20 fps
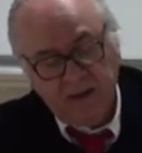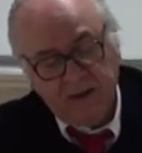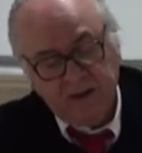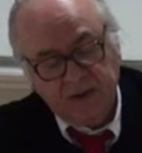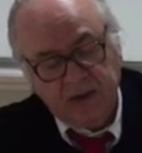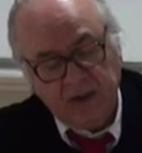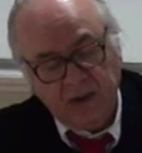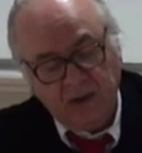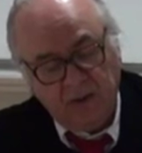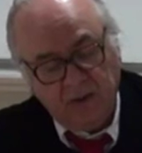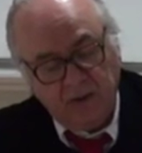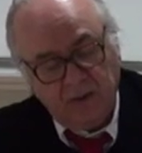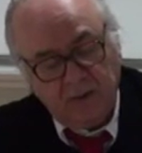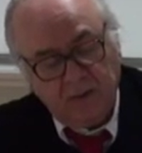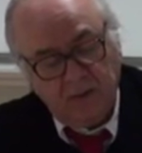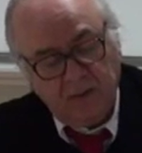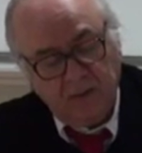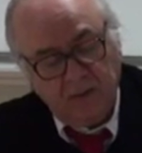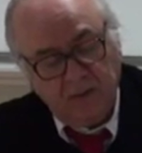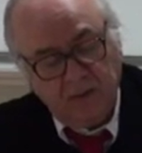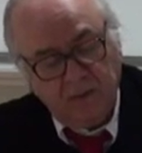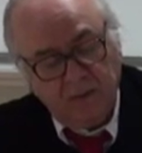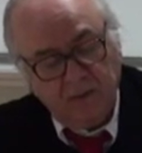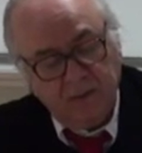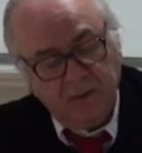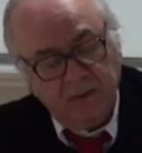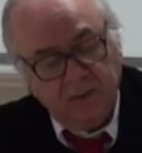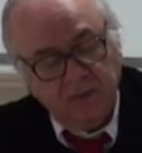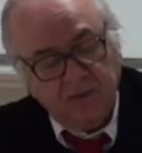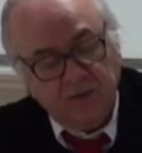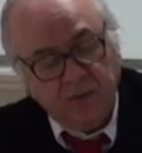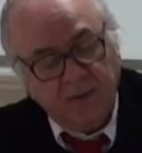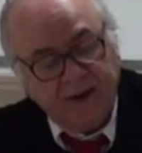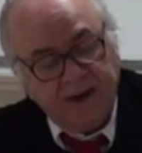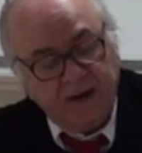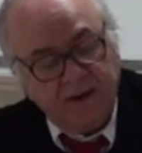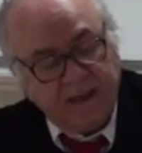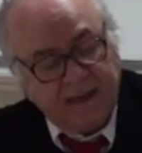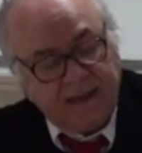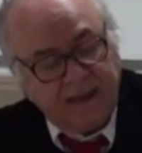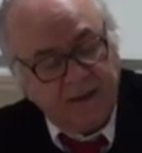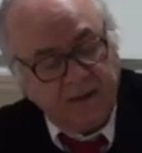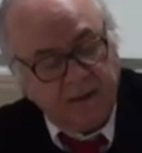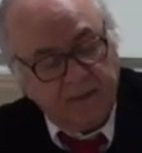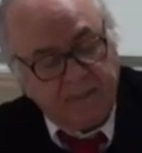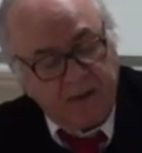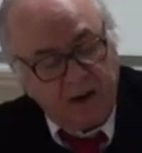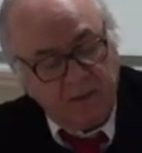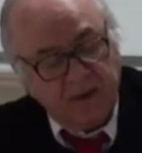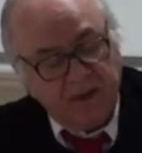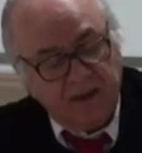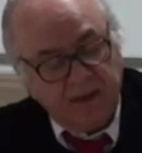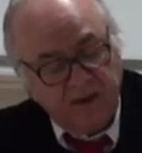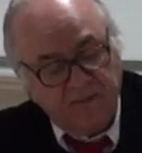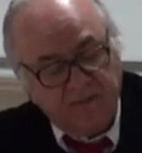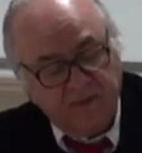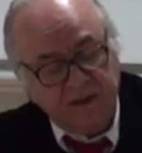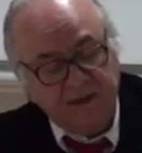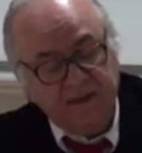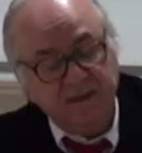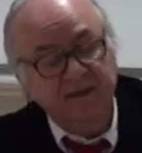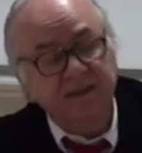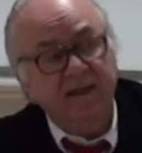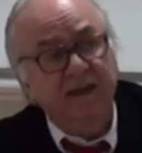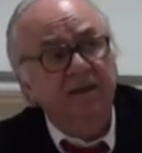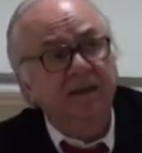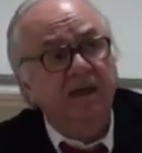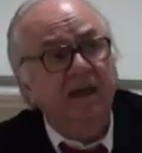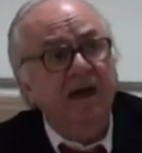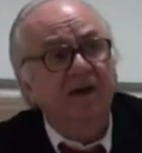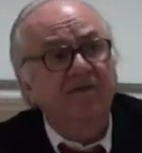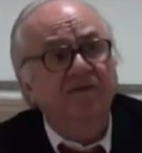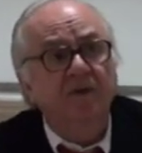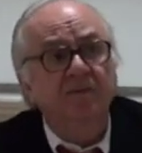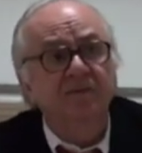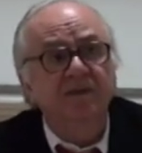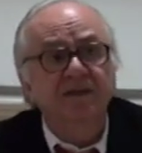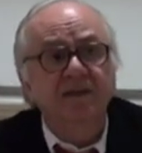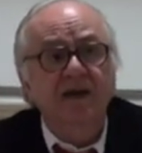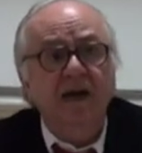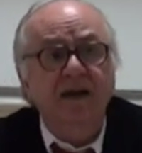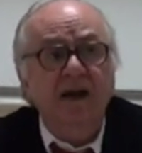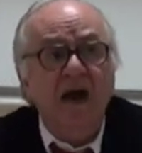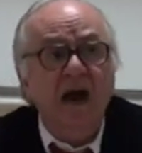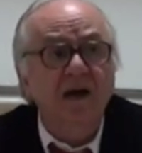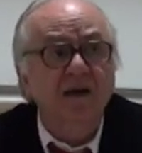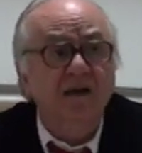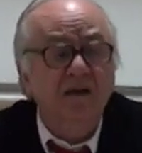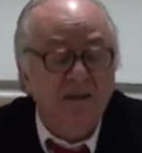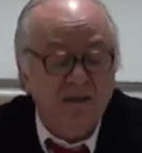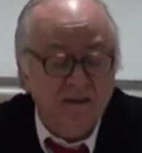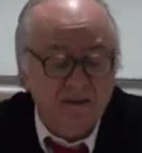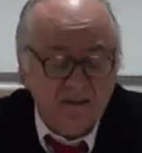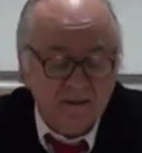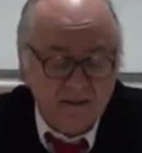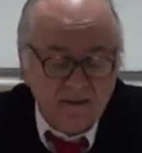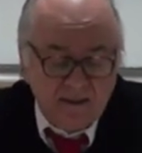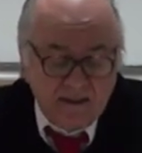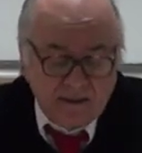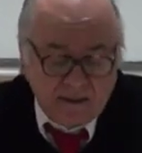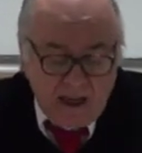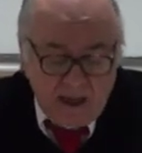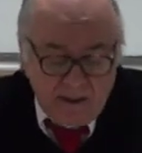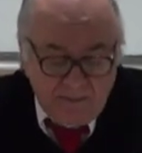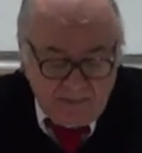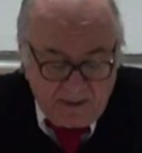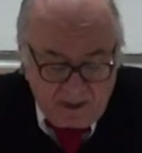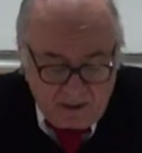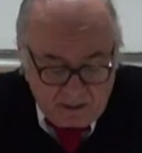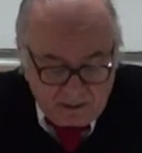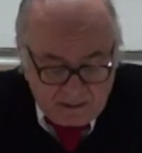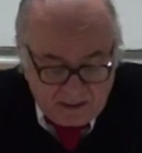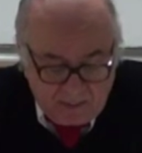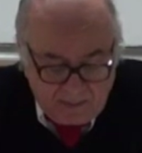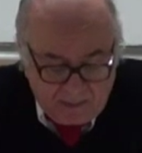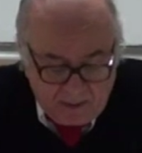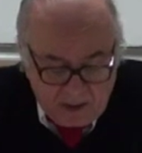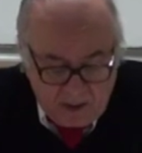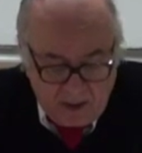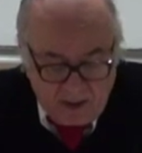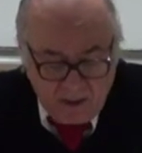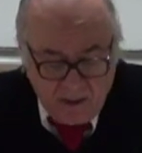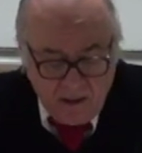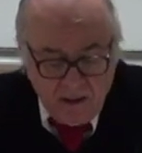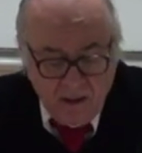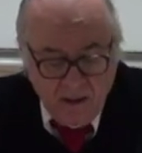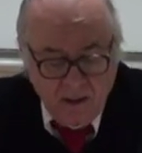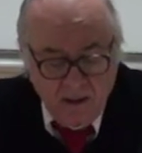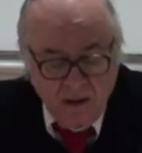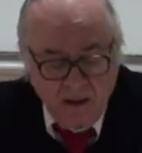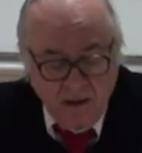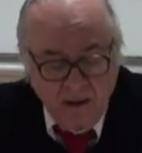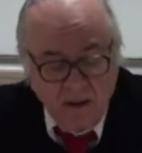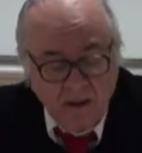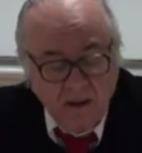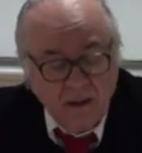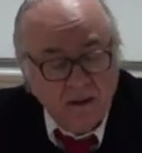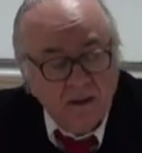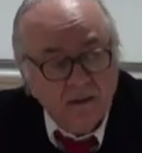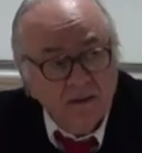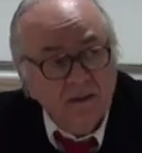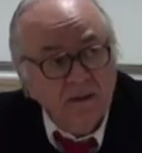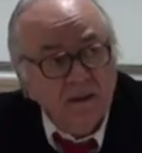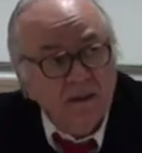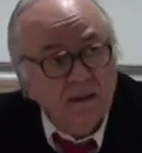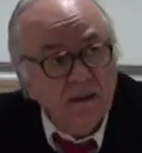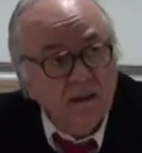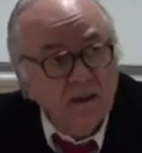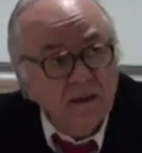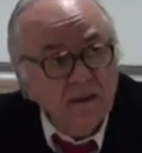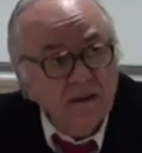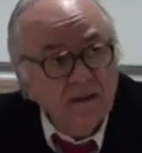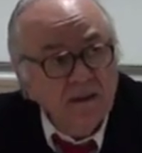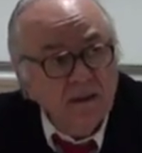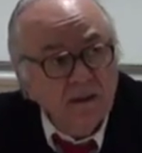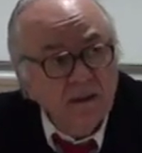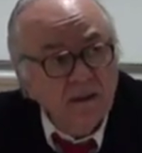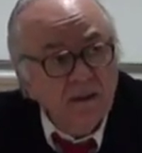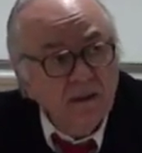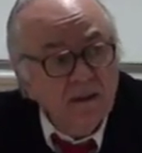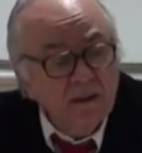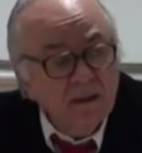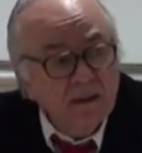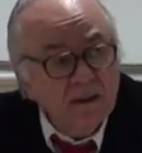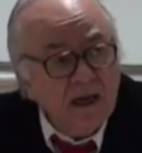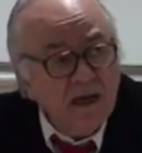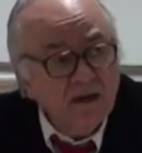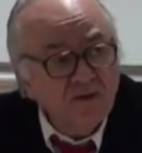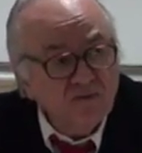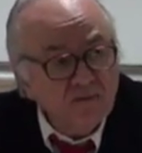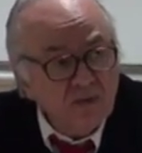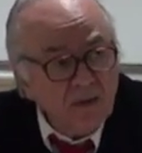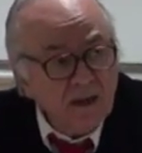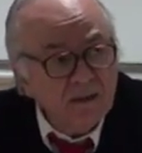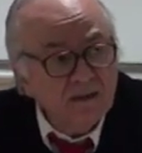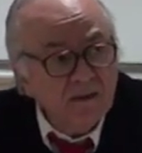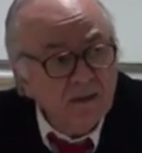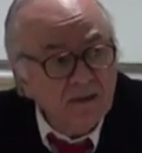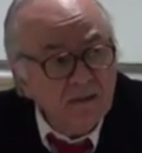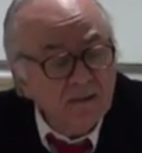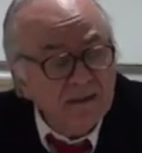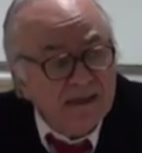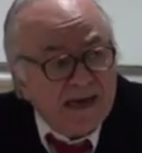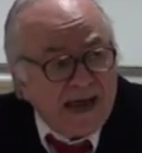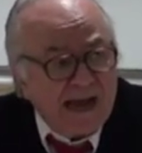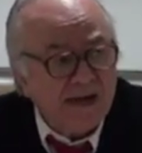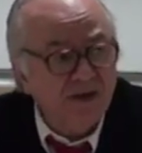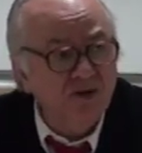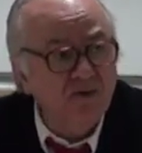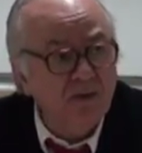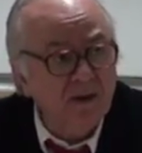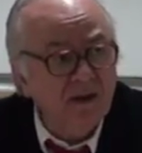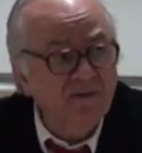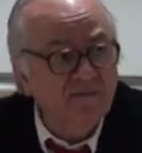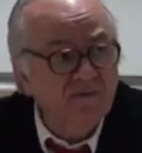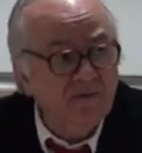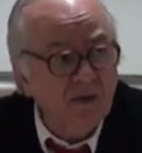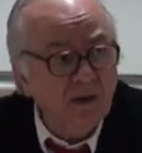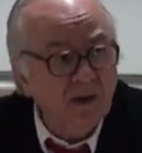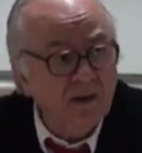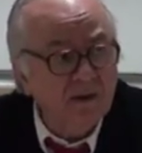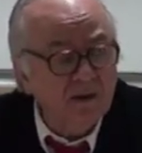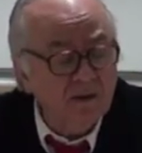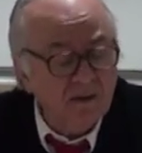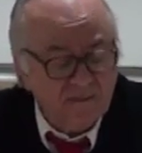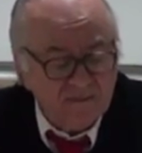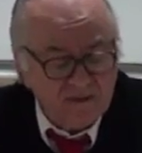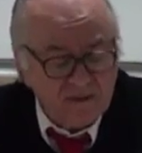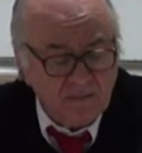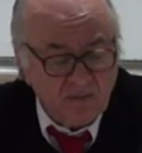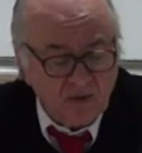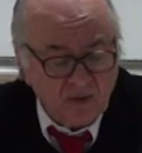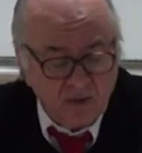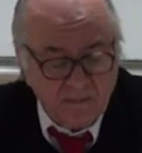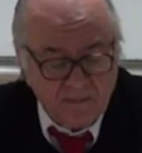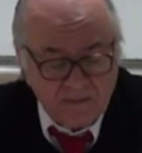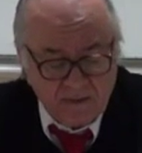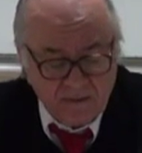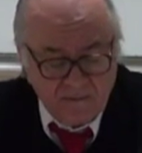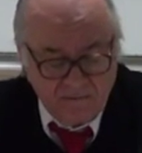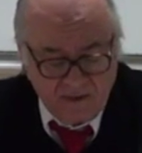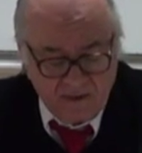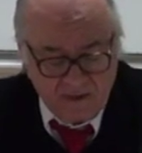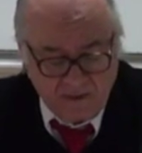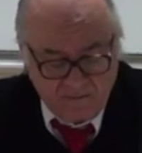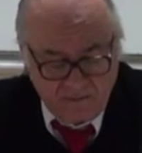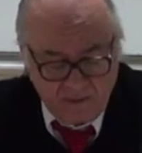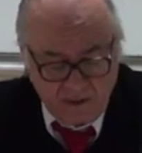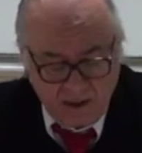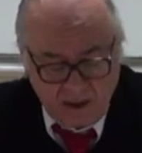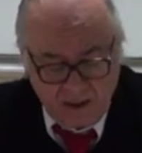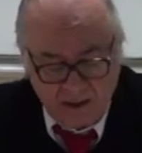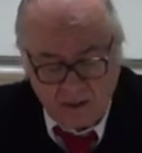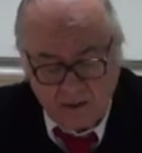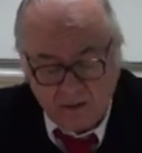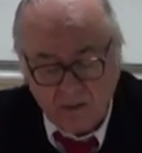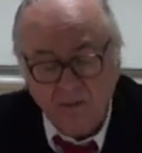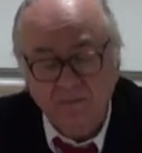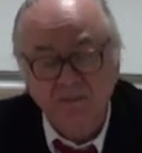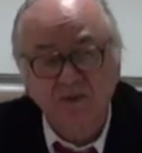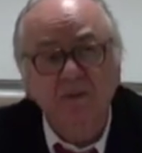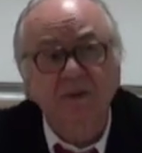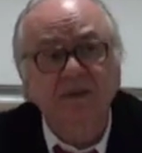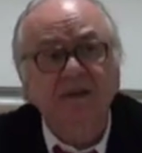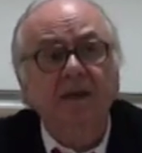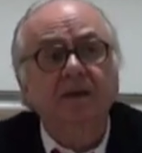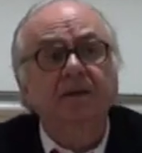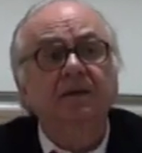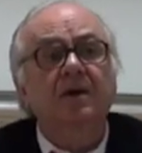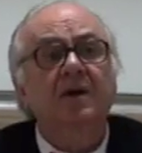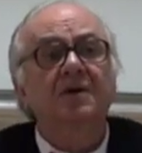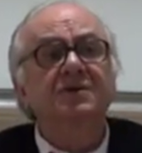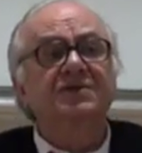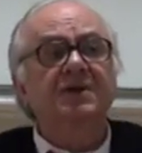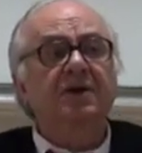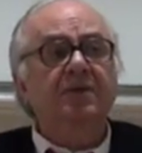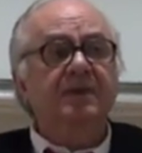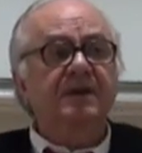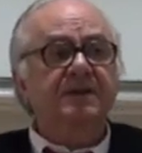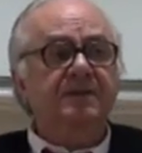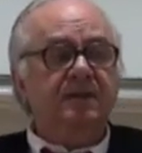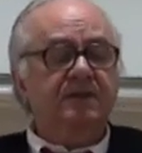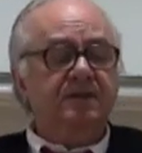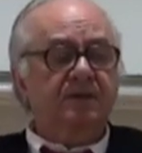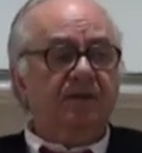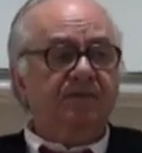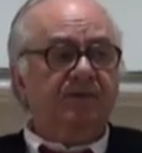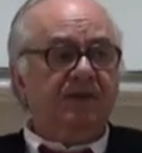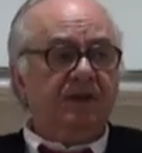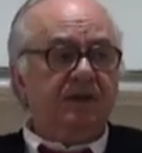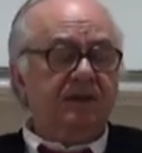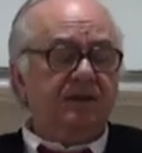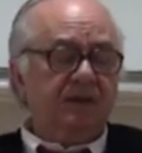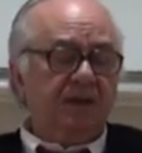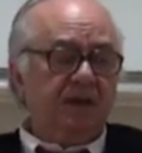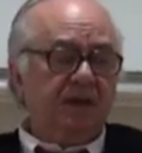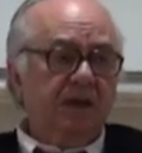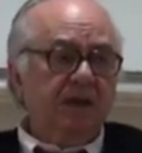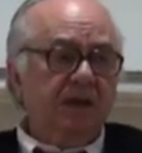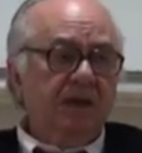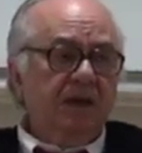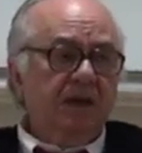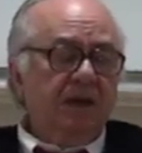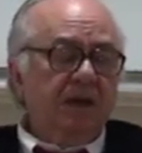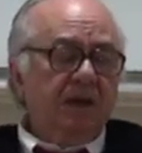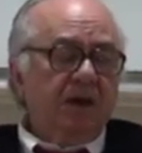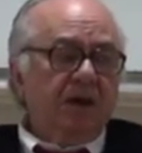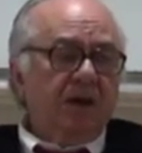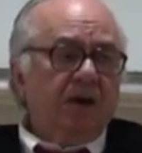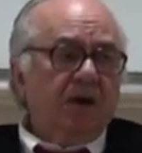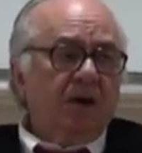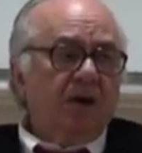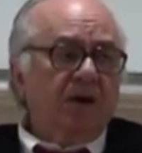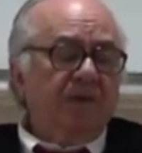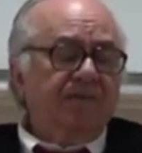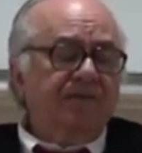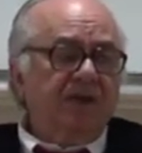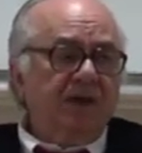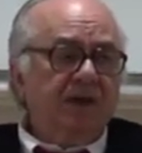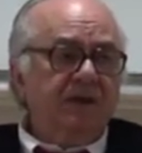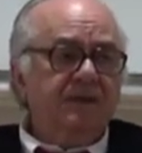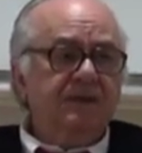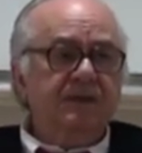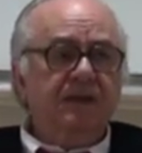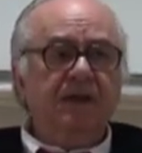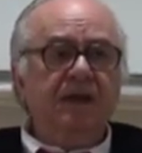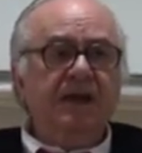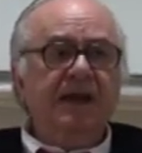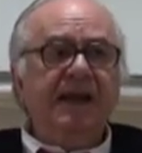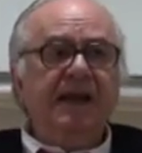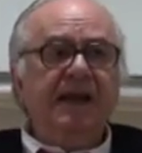So, to eradicate the power differences that derive from these hierarchies that are built upon the constructed natural inferiority of some groups vis-a-vis -vis other groups. What are the consequences of this, uh, of these uh,